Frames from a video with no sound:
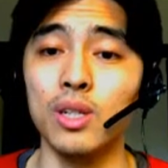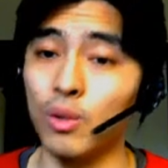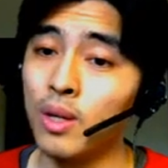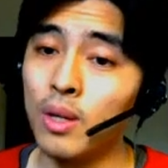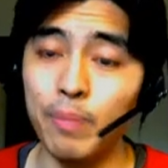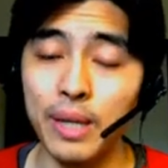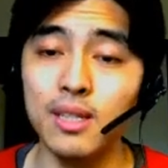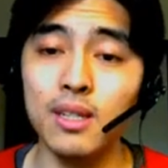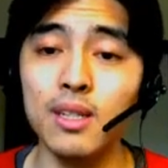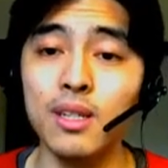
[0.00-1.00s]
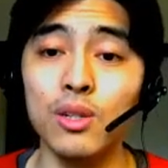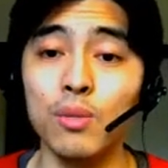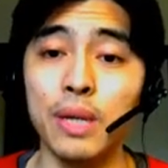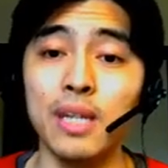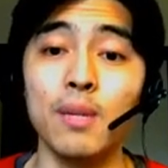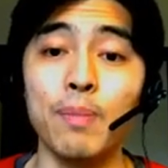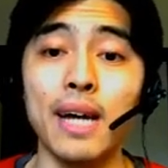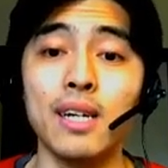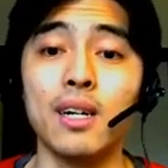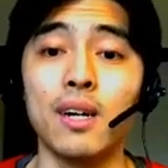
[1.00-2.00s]
know, basically they're
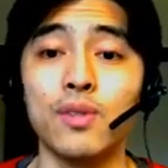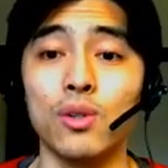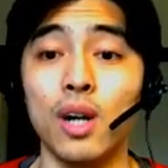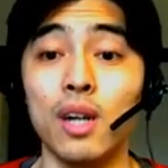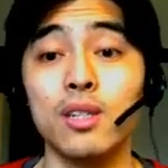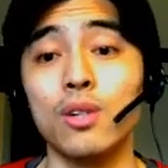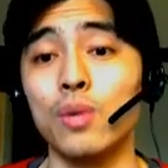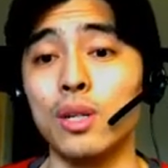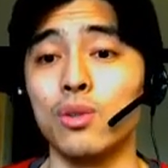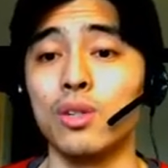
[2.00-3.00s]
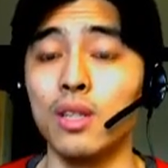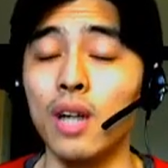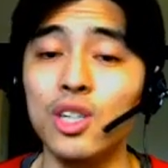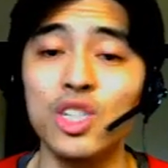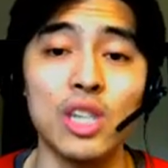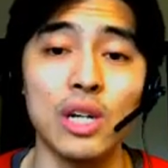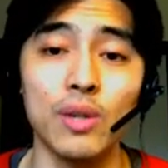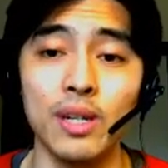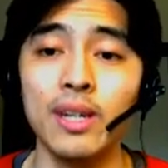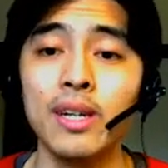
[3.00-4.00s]
piggybacking off their content creators and not
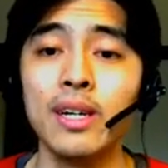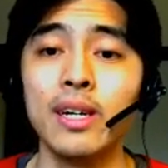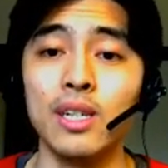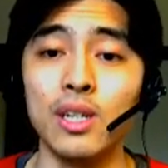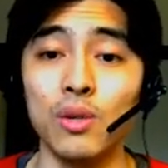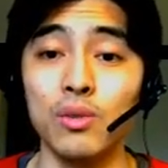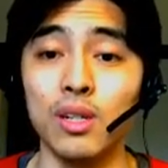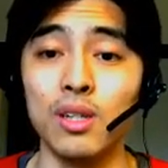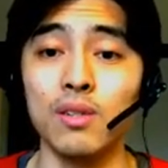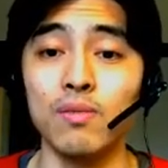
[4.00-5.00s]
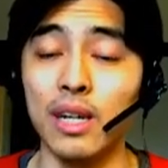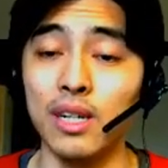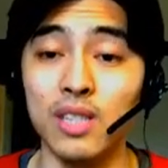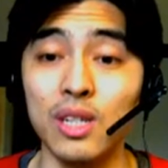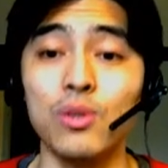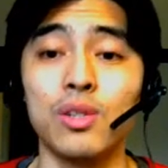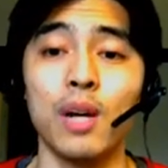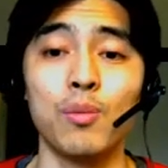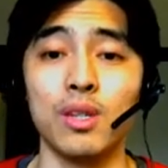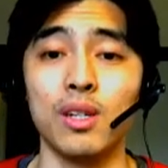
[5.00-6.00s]
sharing, you know, the a single
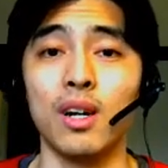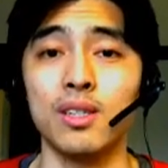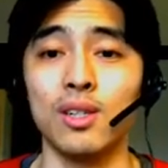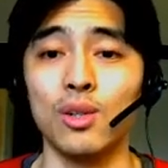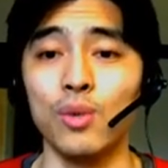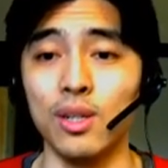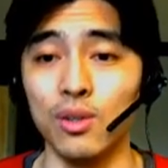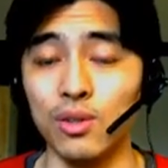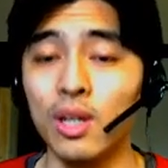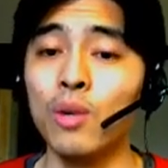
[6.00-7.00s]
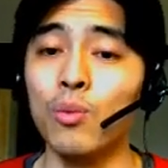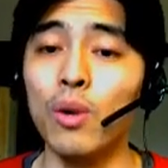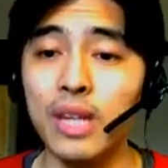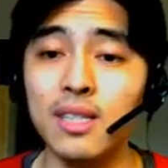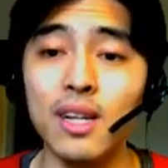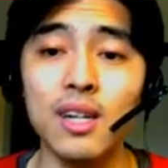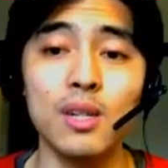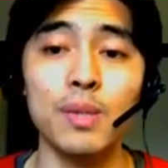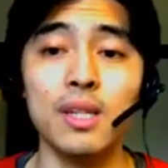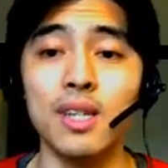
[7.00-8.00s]
dime with the content creators. Well, that's not going
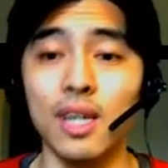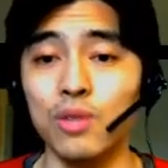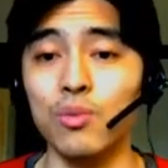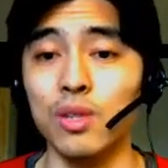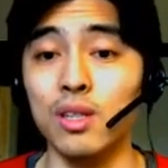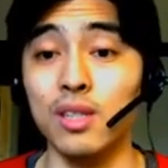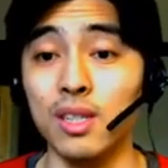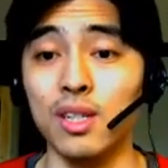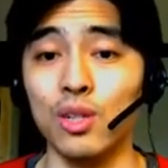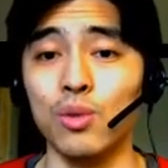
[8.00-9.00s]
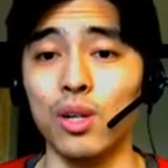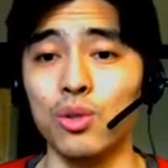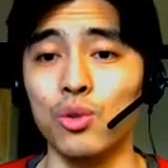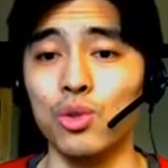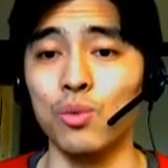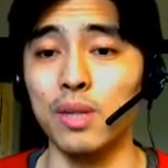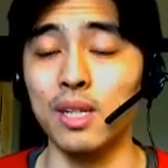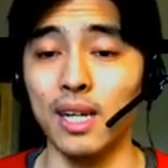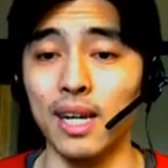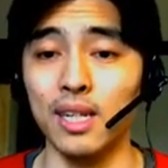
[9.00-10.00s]
to be the case with decentralized social
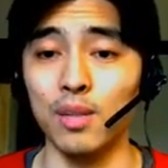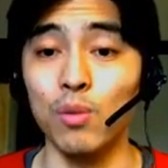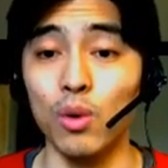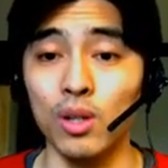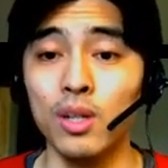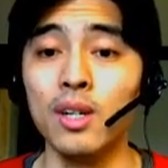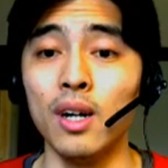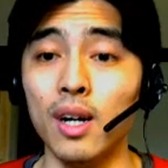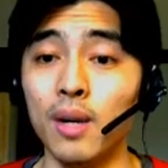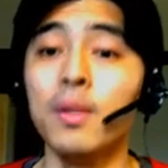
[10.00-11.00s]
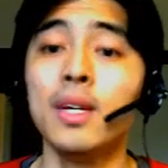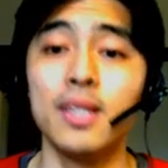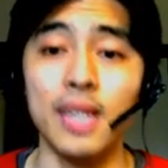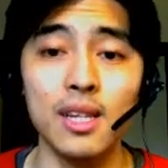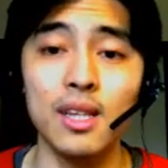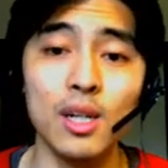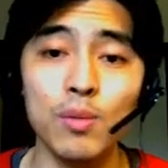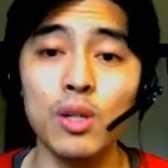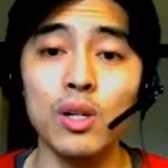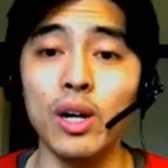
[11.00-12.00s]
media anymore. Uh, Dan
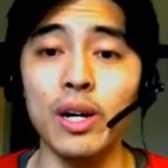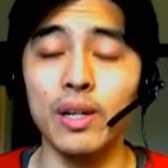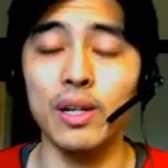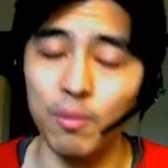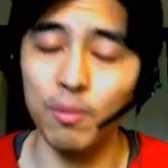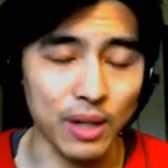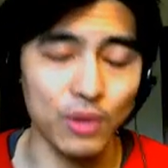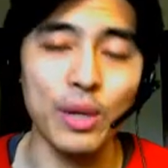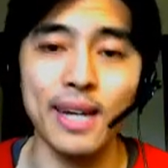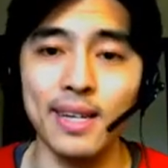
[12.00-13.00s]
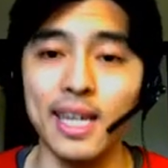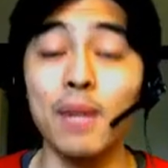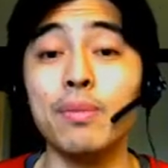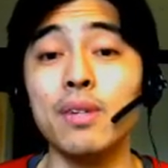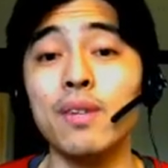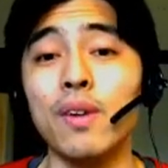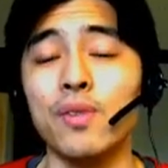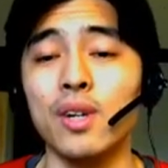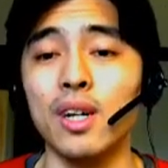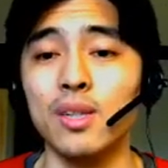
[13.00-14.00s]
Larimer, uh, by the way, I can't believe I
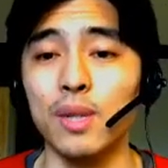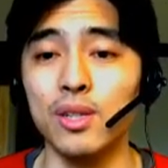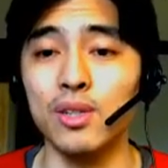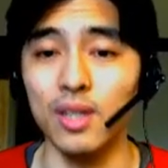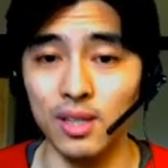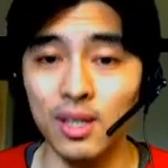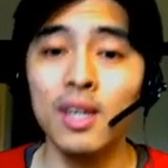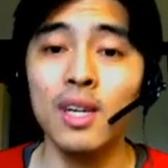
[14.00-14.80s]
forgot to mention this.